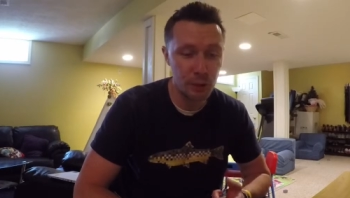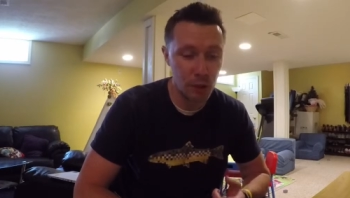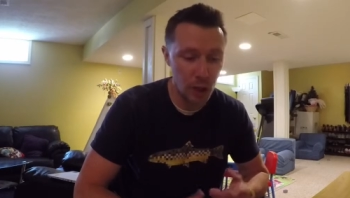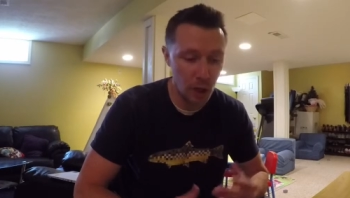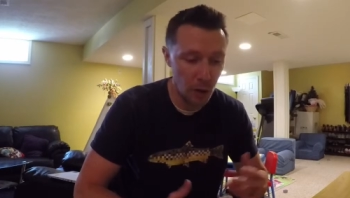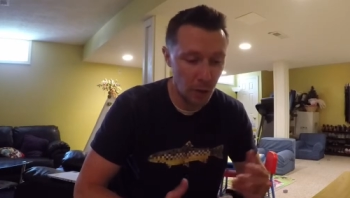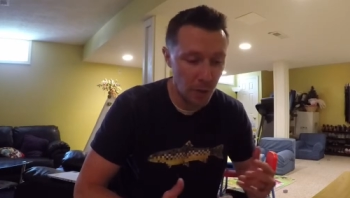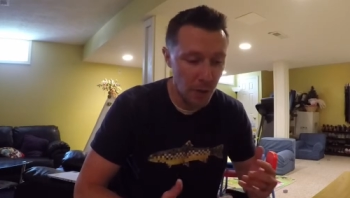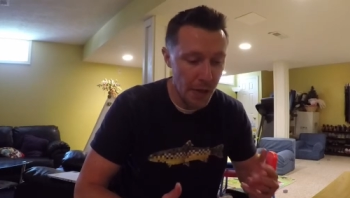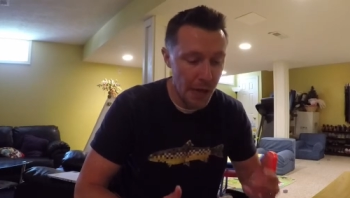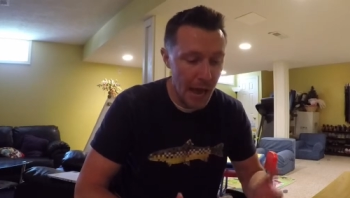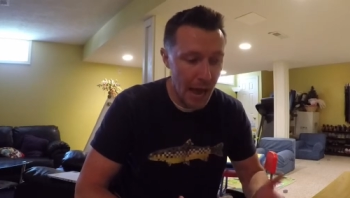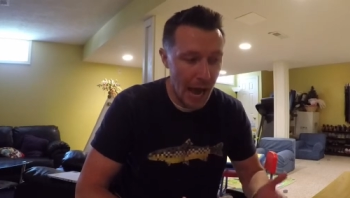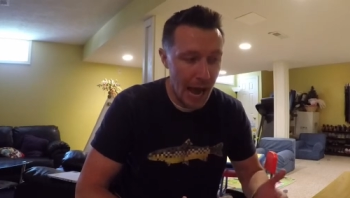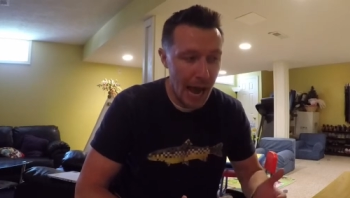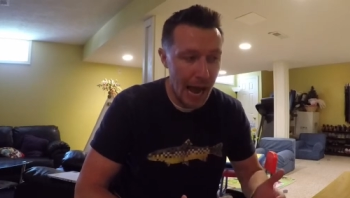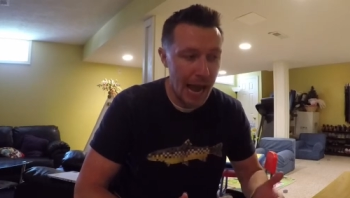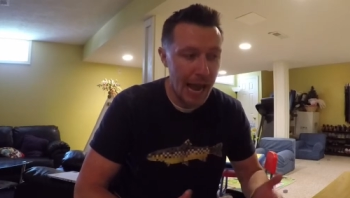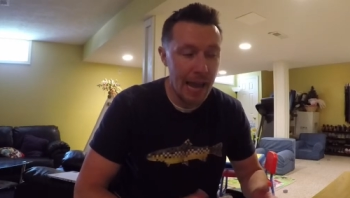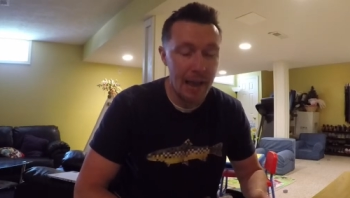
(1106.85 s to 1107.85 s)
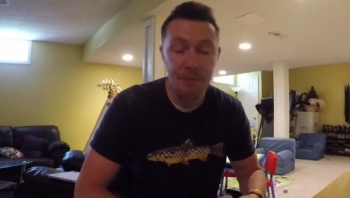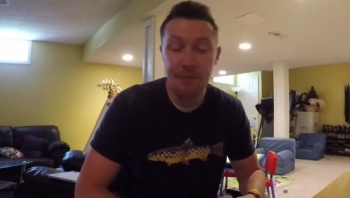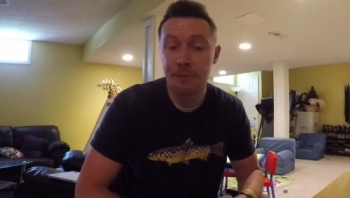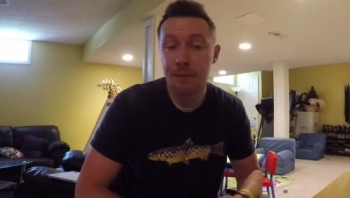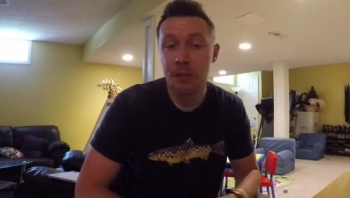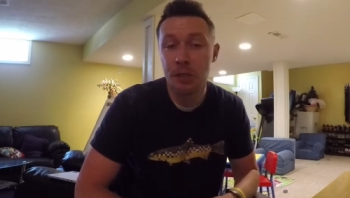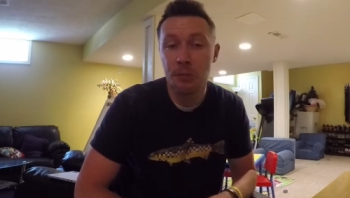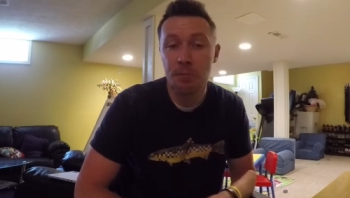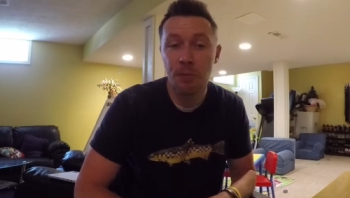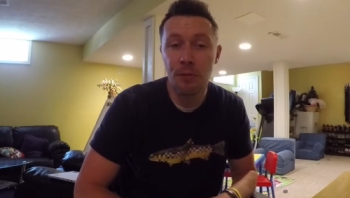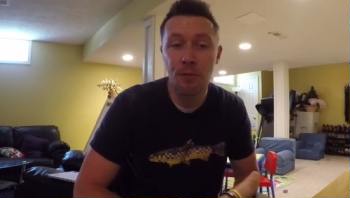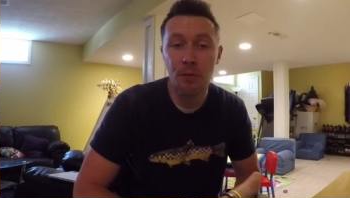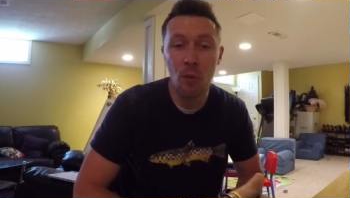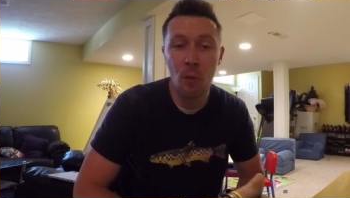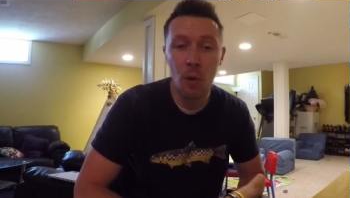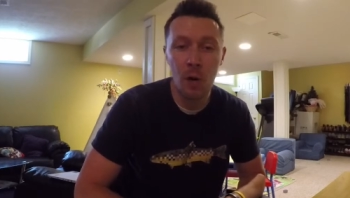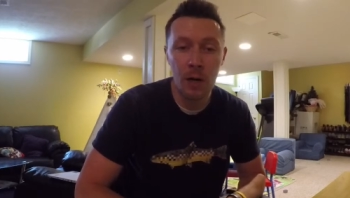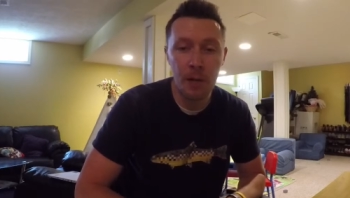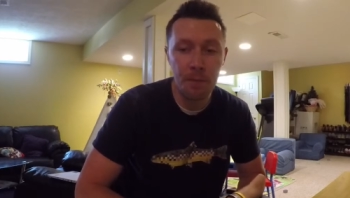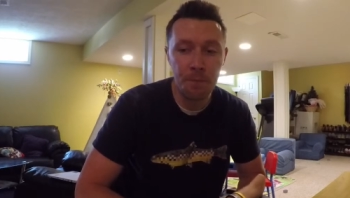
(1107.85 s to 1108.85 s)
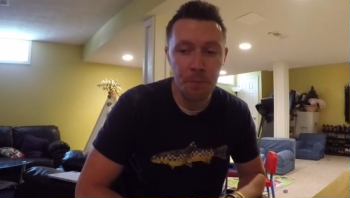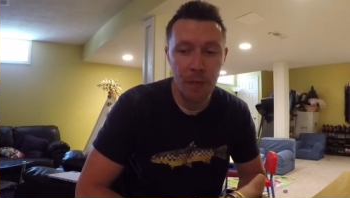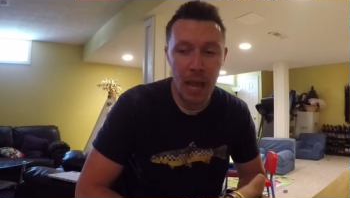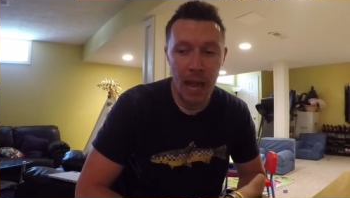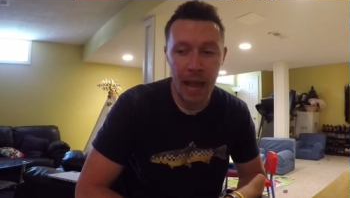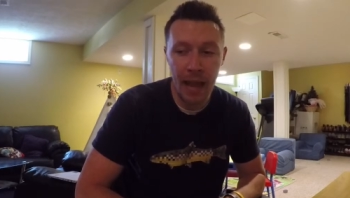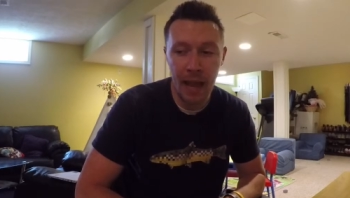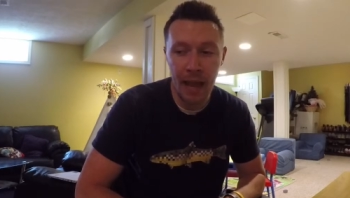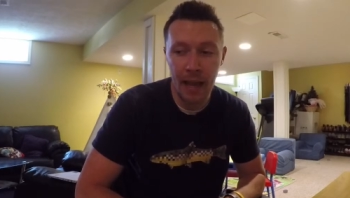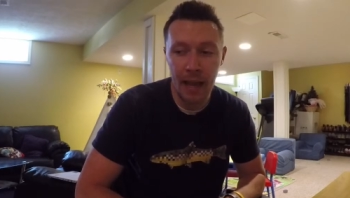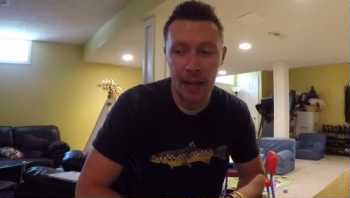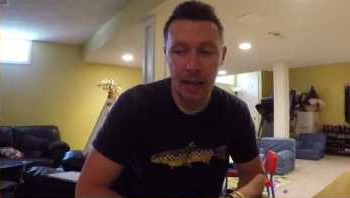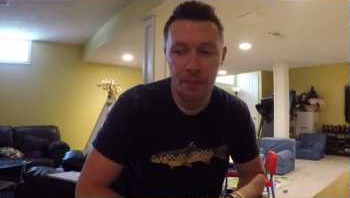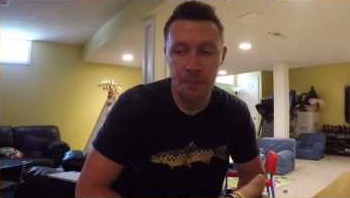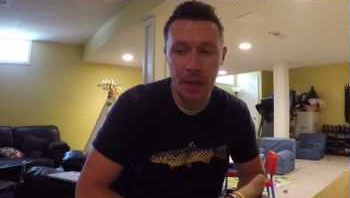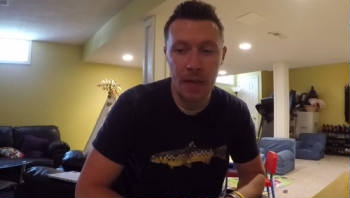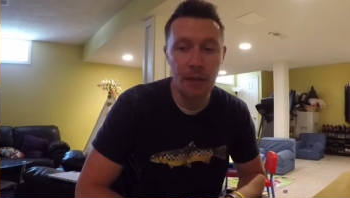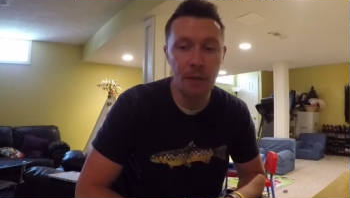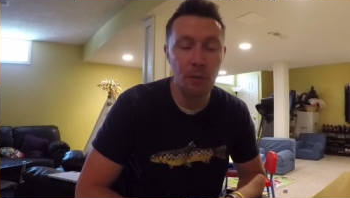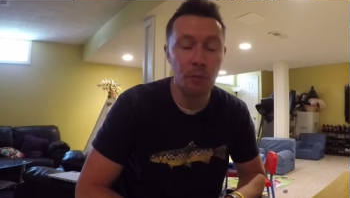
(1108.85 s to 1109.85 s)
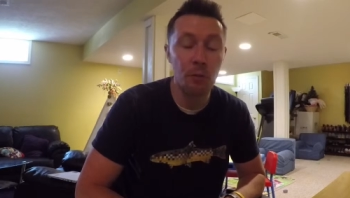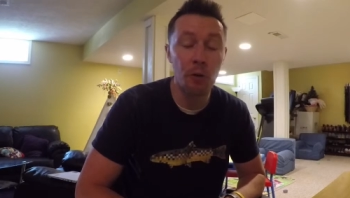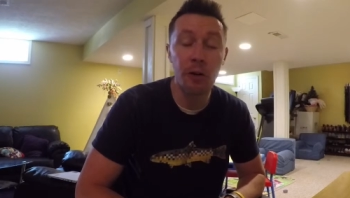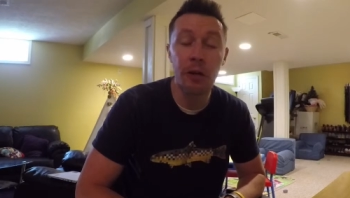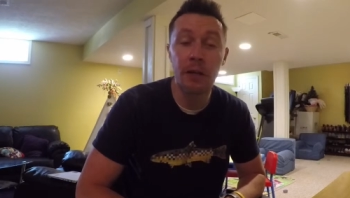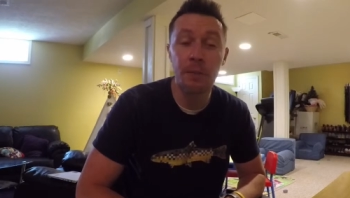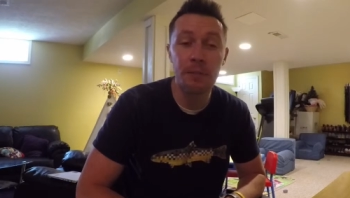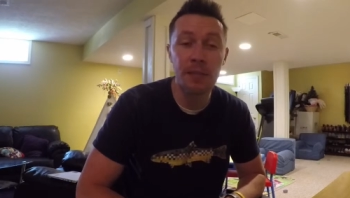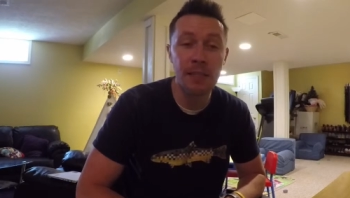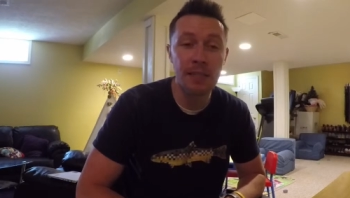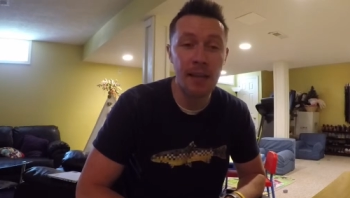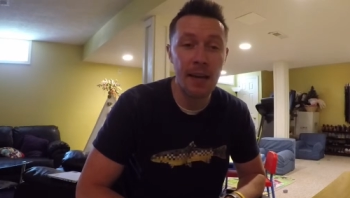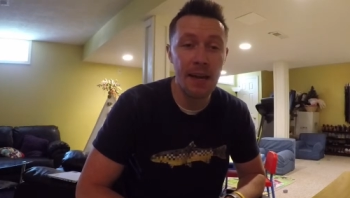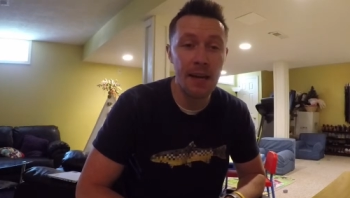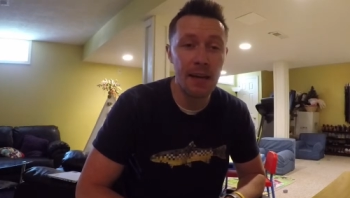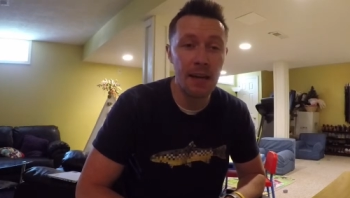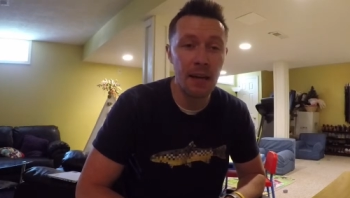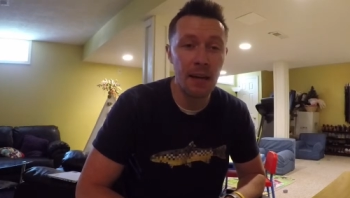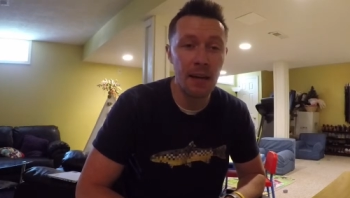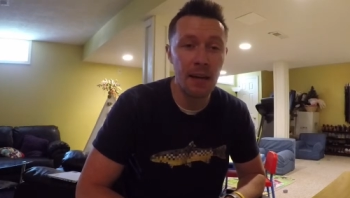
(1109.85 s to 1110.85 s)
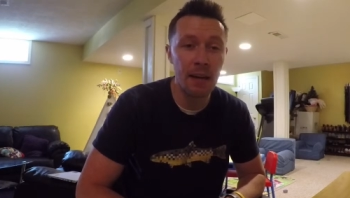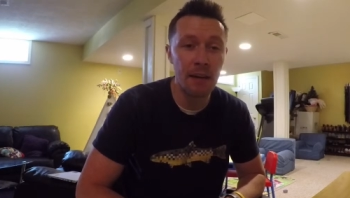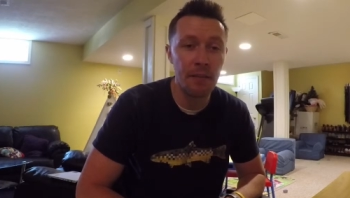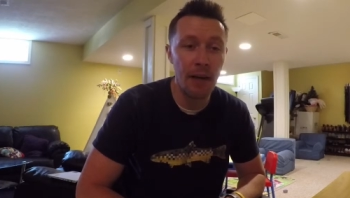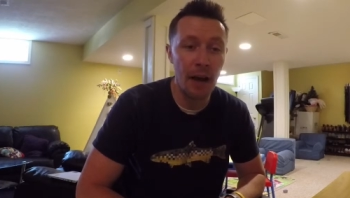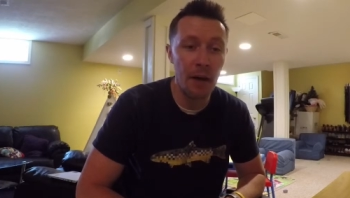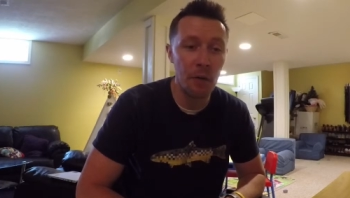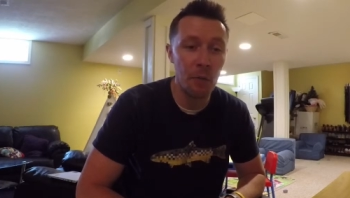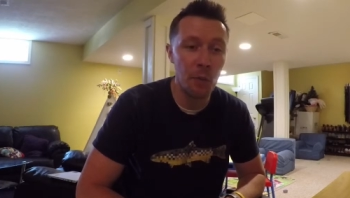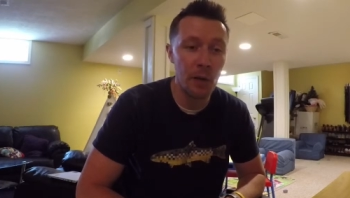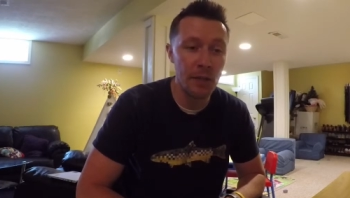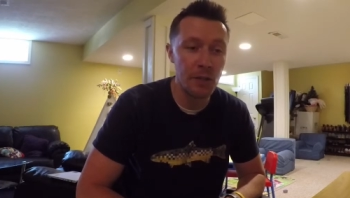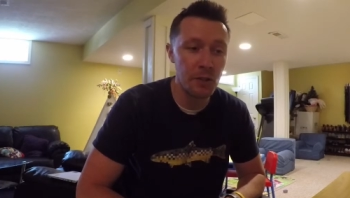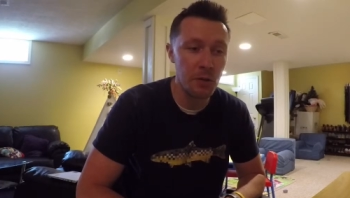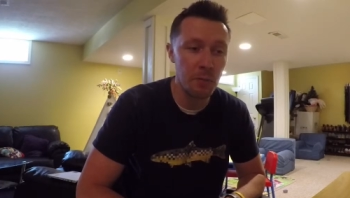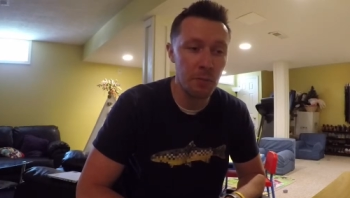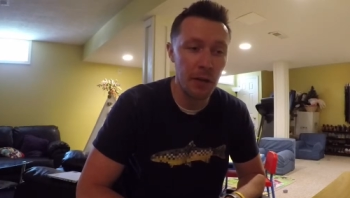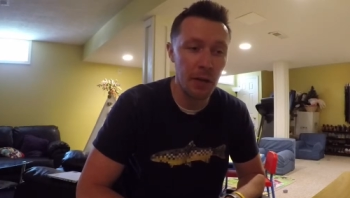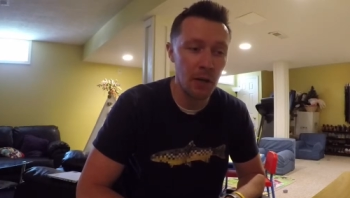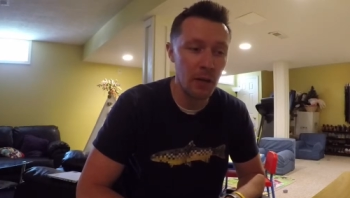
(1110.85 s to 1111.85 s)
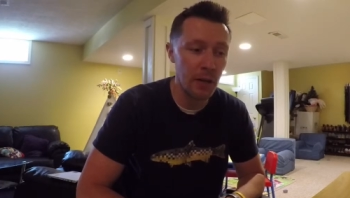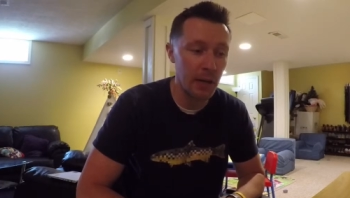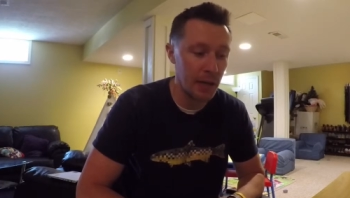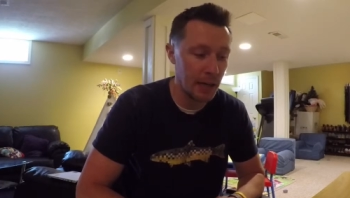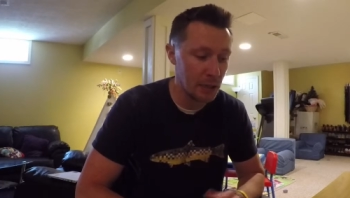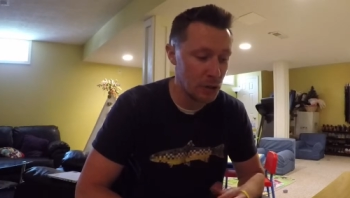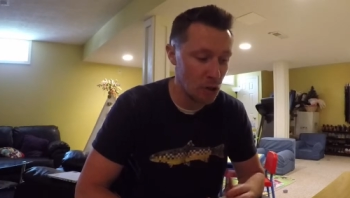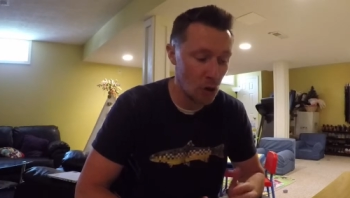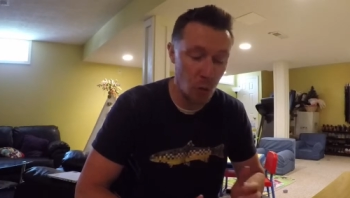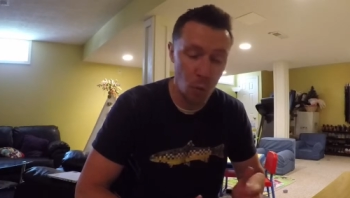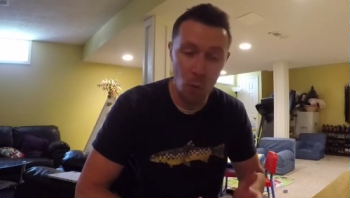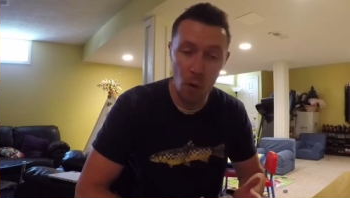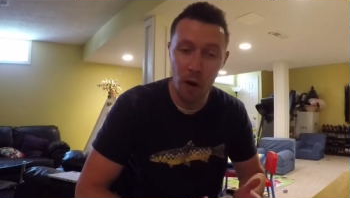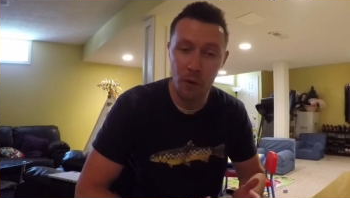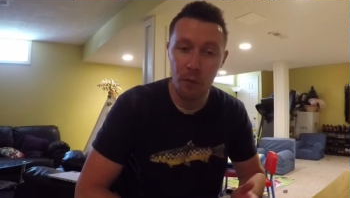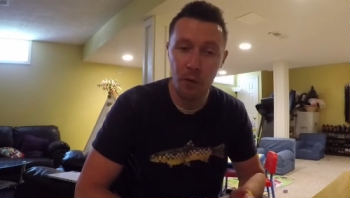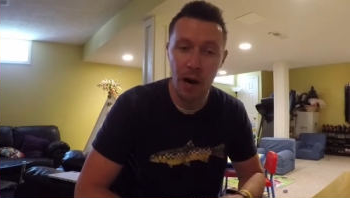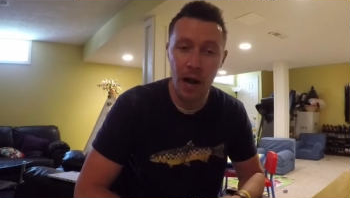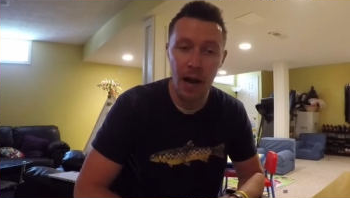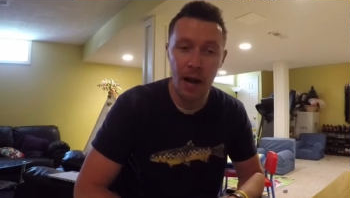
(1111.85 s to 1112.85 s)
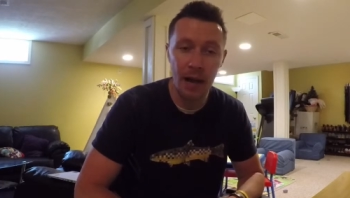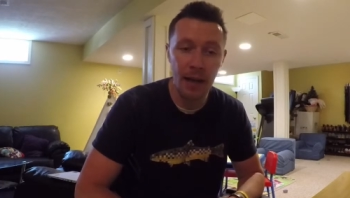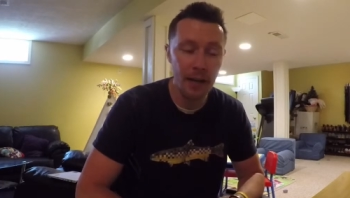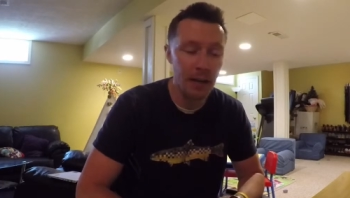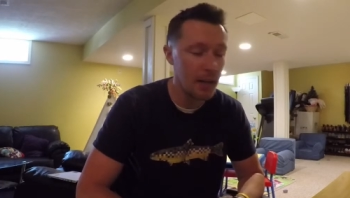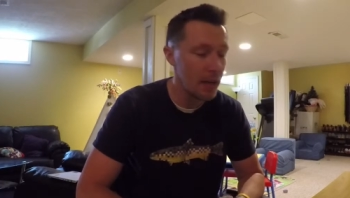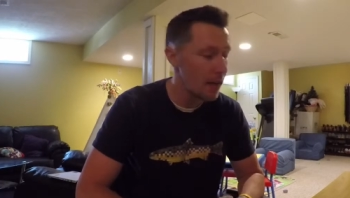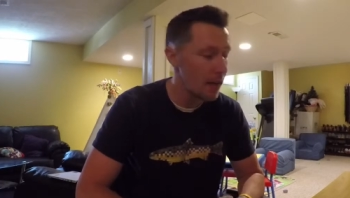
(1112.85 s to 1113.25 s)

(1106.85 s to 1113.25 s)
So I had fished before and made the rookie mistake of out in Western Maryland. I took one rod.